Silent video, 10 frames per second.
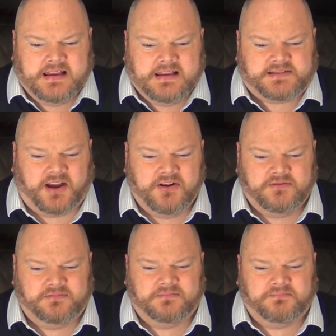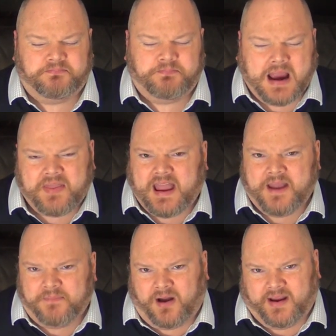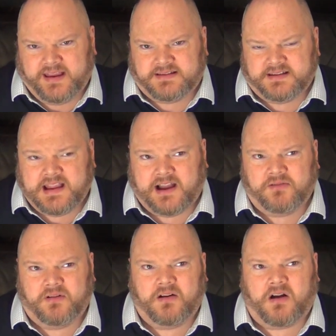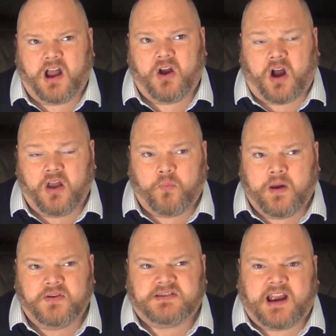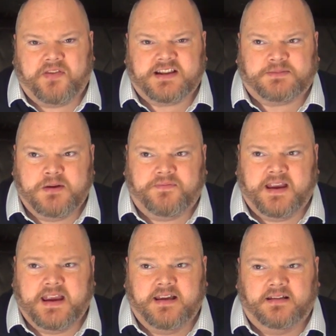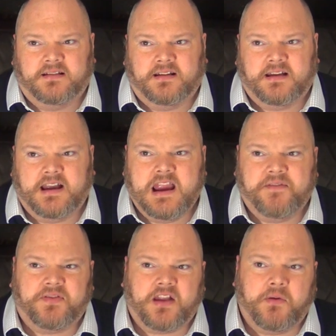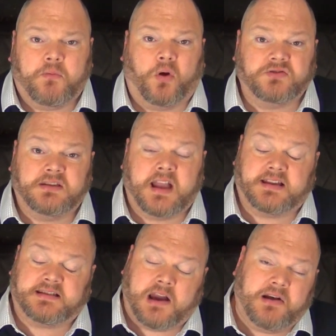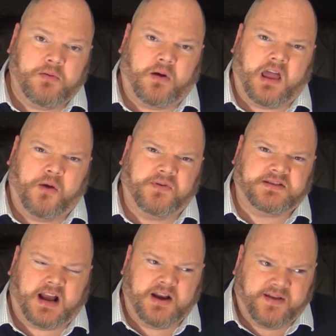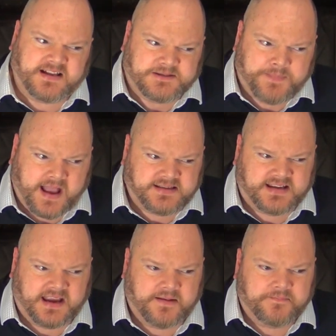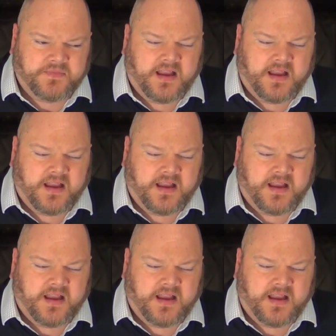So bear that in mind. Now, I will say this movie, even though it wasn't necessarily what I was kind of expecting,